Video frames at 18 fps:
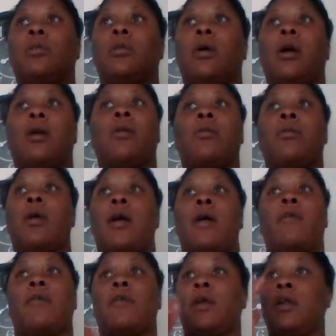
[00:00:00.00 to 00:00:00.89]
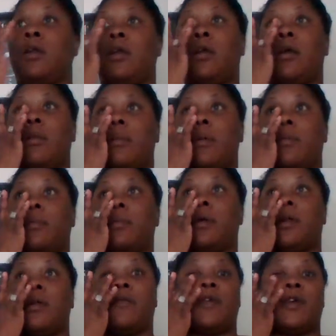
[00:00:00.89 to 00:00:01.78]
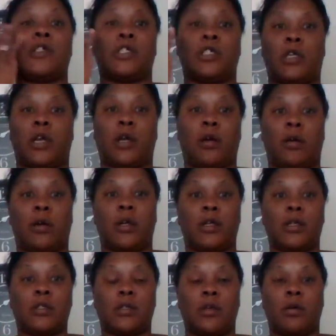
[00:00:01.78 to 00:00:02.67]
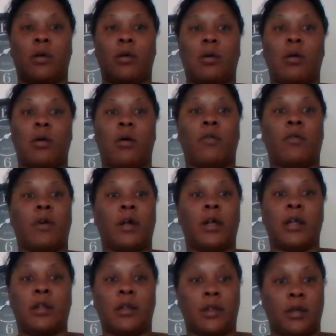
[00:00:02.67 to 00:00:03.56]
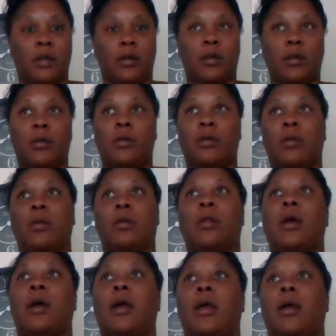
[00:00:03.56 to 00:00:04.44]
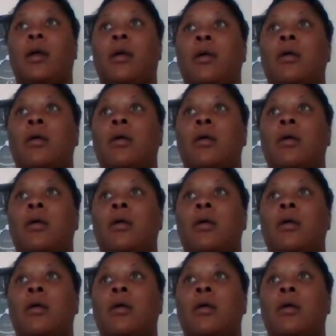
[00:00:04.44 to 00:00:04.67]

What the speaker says: I don't have any beneficiaries over anything. Like,